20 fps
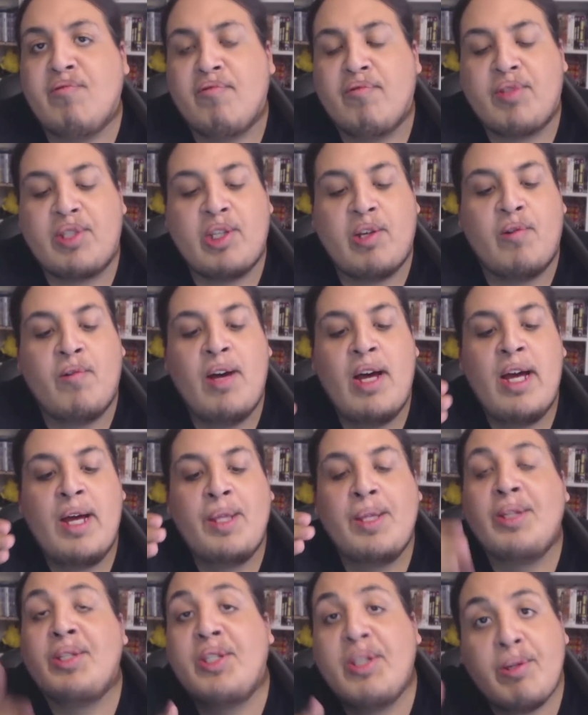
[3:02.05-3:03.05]
through. So
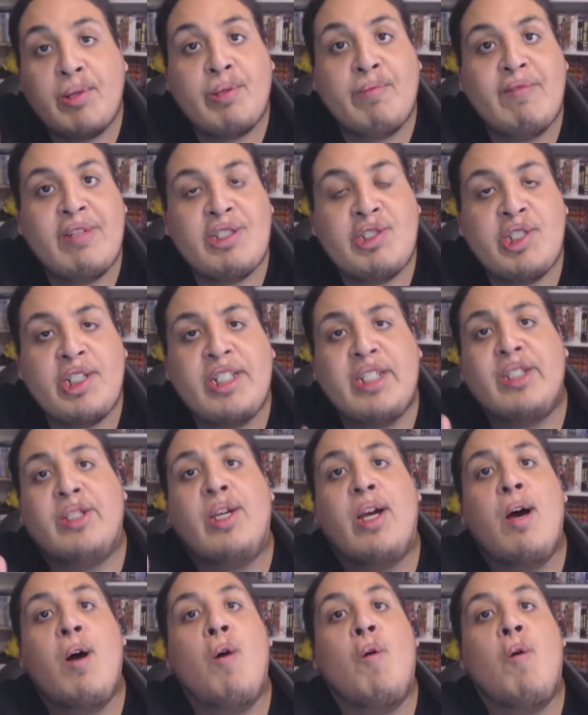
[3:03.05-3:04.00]
the Zero Division is